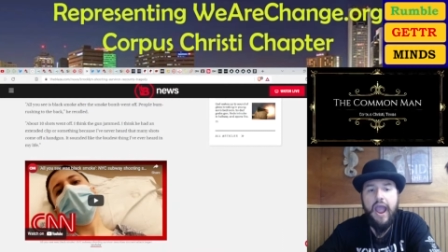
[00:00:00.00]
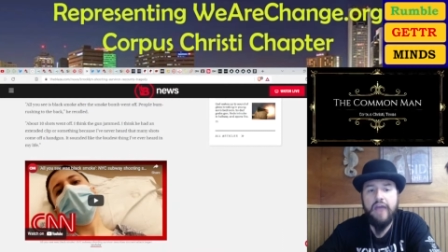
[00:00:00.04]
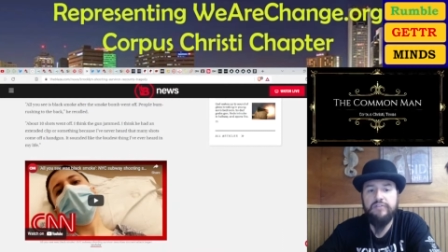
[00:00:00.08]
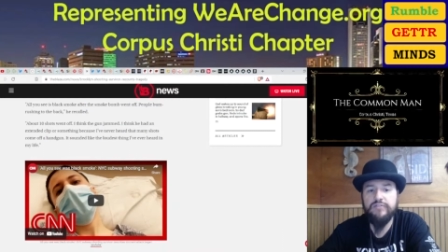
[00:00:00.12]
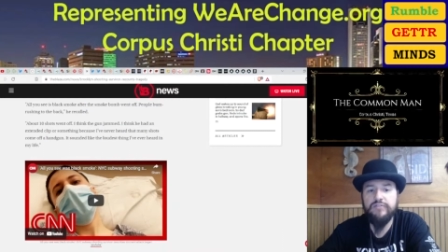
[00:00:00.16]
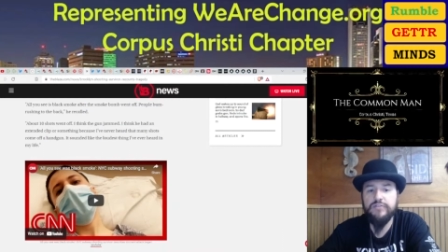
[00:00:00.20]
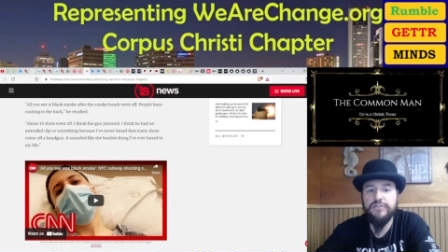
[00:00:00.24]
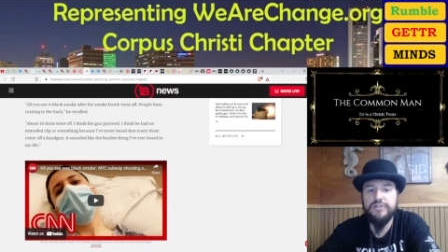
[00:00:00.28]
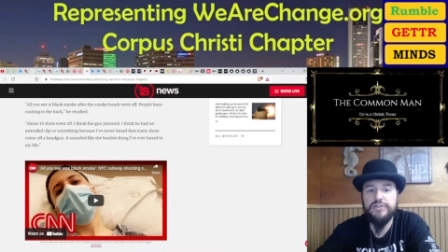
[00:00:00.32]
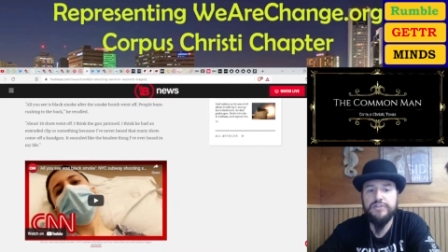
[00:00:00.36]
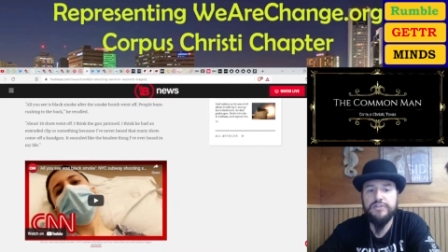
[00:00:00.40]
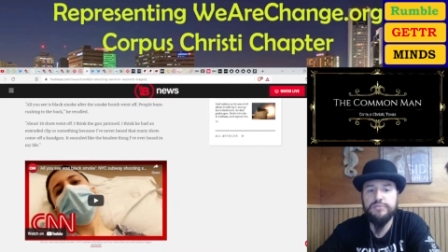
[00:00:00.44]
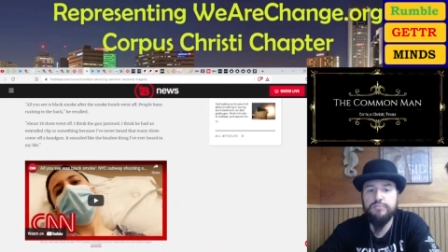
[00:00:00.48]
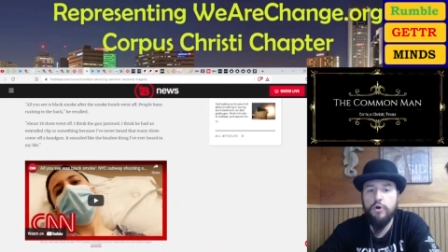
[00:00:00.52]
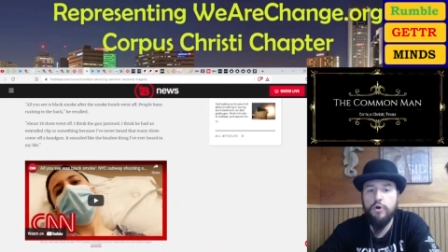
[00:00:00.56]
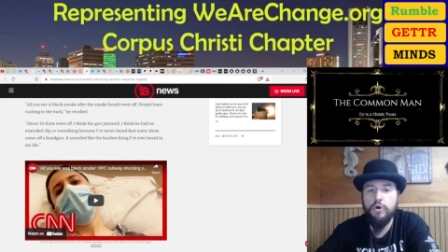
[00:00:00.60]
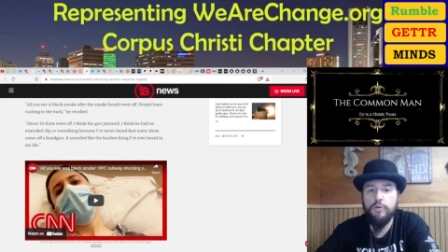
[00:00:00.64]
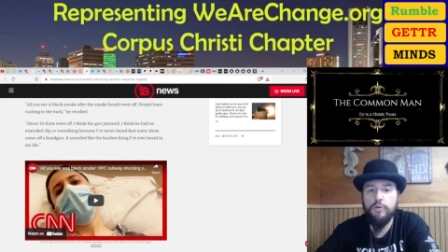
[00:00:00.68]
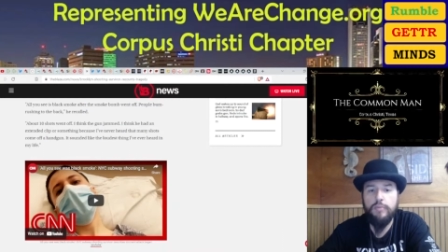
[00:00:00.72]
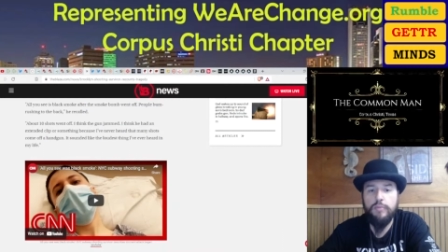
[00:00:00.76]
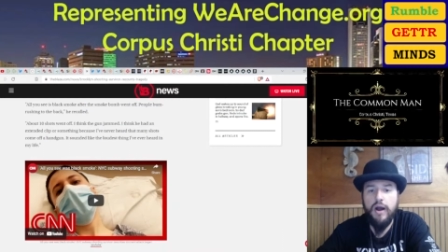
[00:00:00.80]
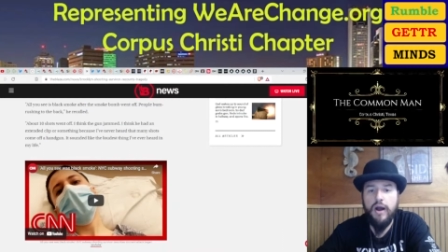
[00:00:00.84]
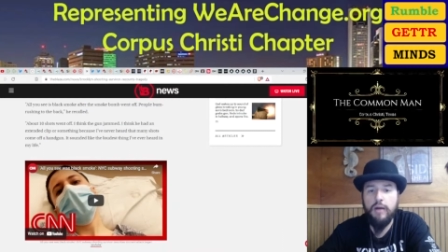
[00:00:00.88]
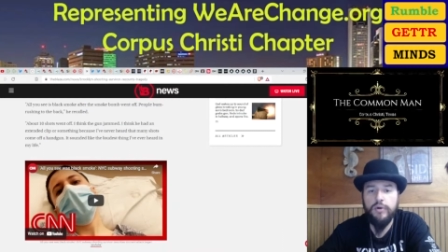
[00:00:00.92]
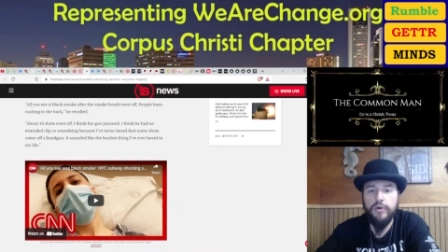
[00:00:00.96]
after the
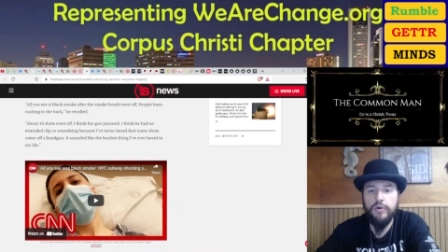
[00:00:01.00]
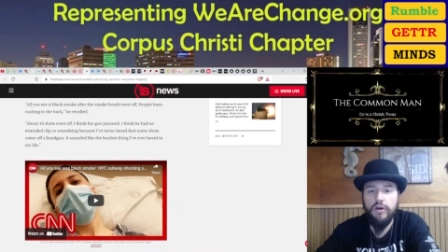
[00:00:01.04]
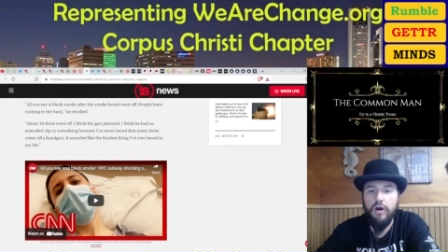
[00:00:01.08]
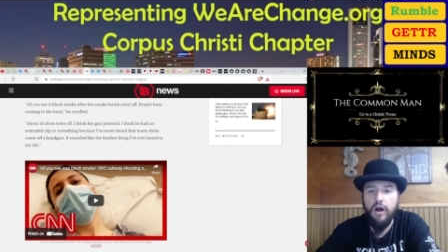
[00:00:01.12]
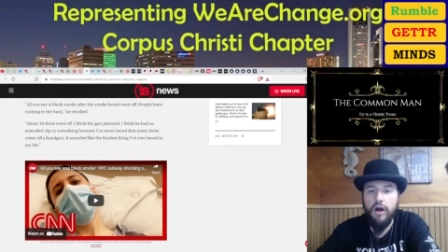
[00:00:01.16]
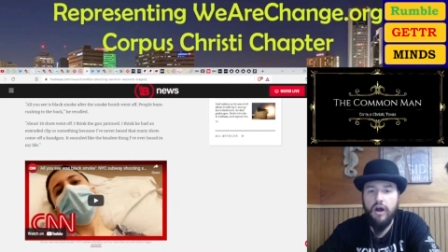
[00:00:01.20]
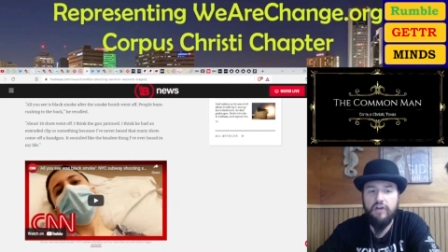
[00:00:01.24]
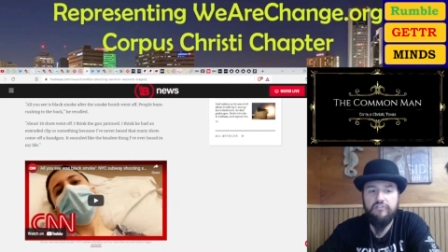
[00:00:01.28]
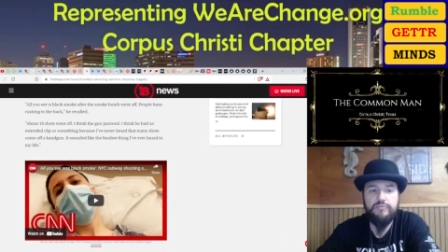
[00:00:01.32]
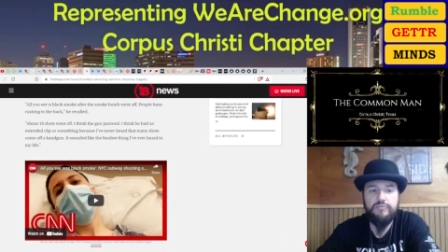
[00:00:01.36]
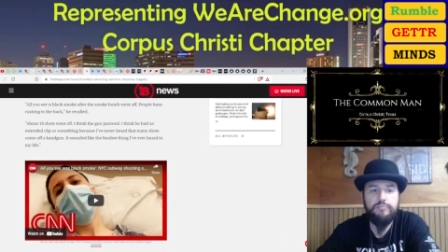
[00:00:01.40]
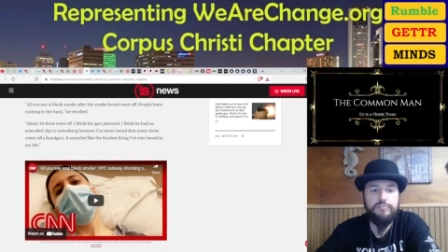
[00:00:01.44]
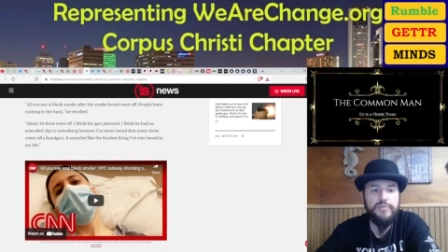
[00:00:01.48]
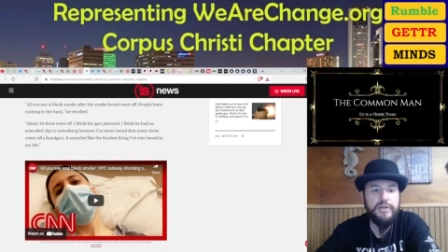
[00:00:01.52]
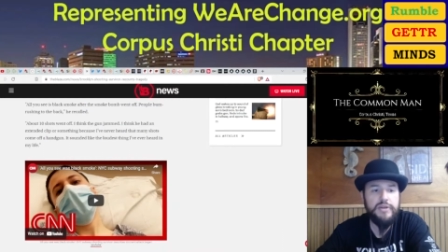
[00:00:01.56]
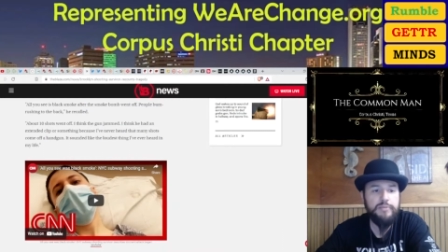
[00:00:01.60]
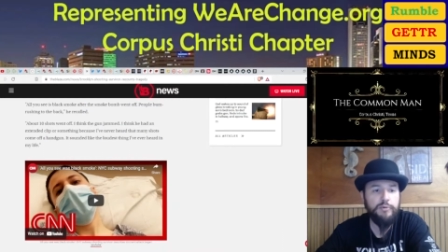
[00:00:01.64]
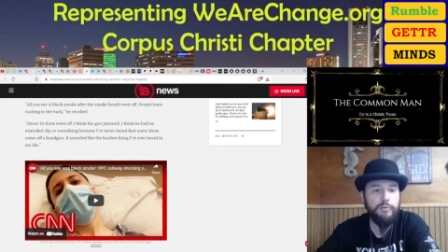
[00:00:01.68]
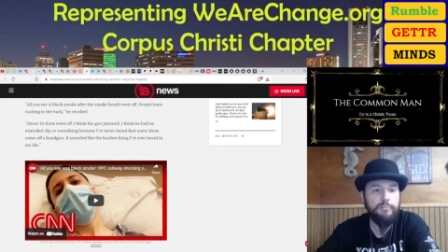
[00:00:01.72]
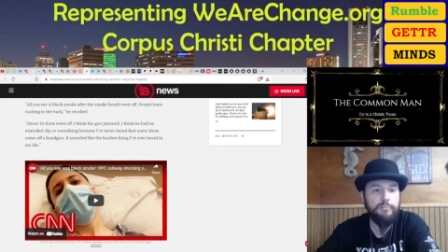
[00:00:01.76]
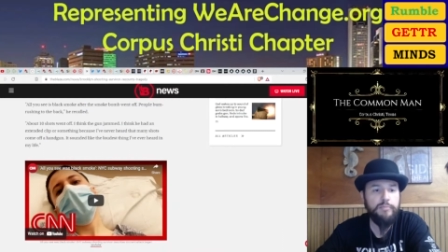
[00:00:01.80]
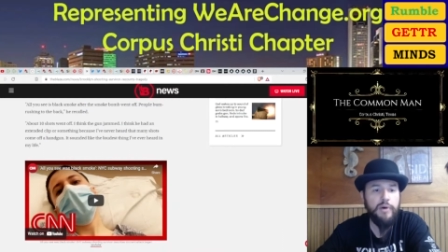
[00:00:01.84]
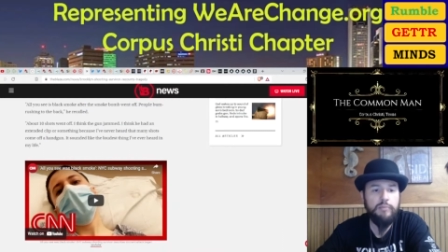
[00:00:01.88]
smoke bomb went off. People